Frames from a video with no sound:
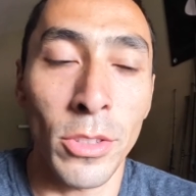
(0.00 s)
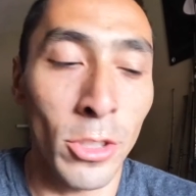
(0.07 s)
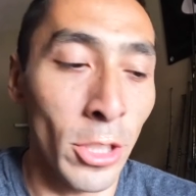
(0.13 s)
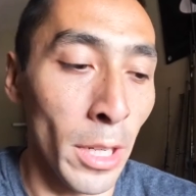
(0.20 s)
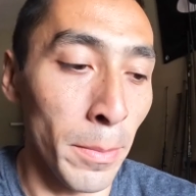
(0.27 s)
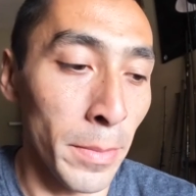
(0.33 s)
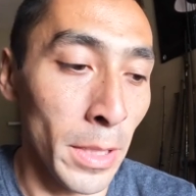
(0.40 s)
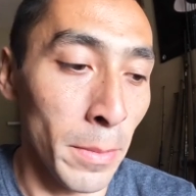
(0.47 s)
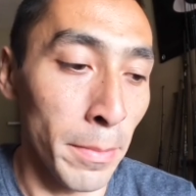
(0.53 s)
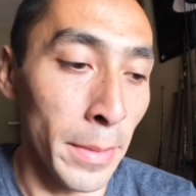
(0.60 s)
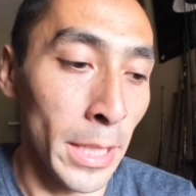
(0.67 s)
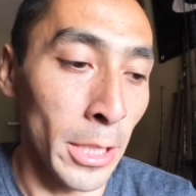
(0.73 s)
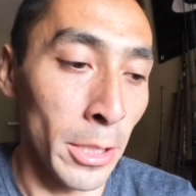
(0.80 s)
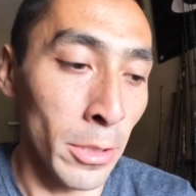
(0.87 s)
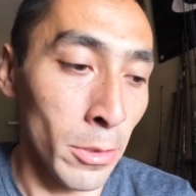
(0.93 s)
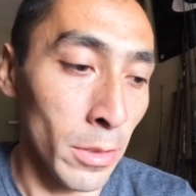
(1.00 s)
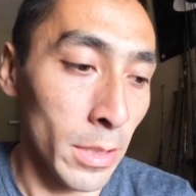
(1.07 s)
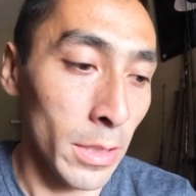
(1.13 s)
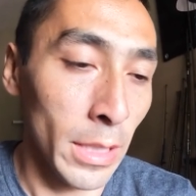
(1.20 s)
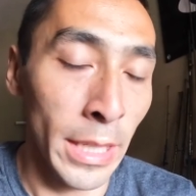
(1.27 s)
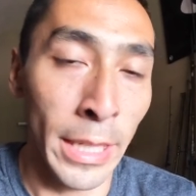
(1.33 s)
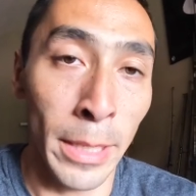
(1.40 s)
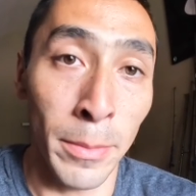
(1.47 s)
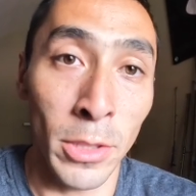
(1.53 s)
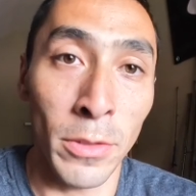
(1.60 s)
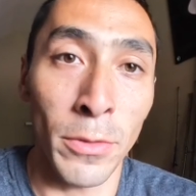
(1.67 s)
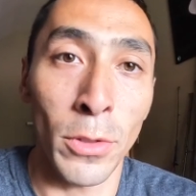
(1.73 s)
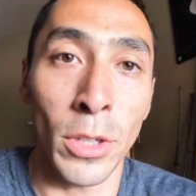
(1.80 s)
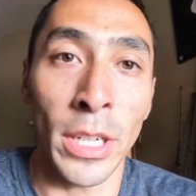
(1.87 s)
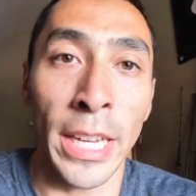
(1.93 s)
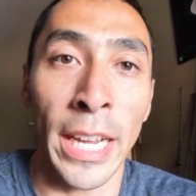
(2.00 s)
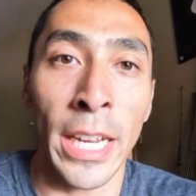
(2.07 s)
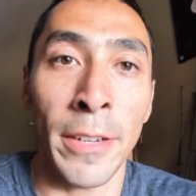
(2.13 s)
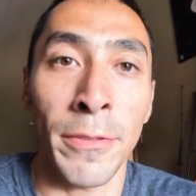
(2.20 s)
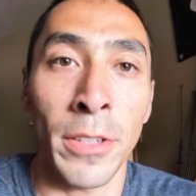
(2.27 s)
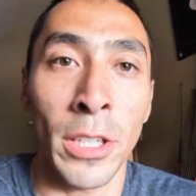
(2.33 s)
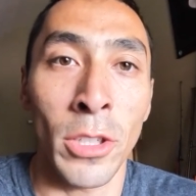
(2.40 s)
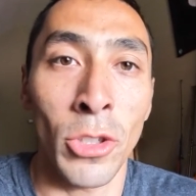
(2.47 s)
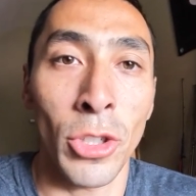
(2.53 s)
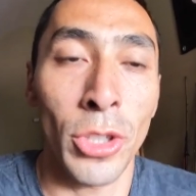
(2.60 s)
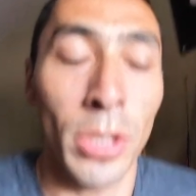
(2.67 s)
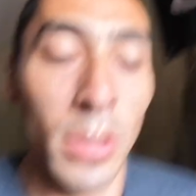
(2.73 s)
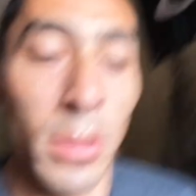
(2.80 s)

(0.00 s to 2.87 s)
Jumpin' Minnow. Um, it's a four and a half inch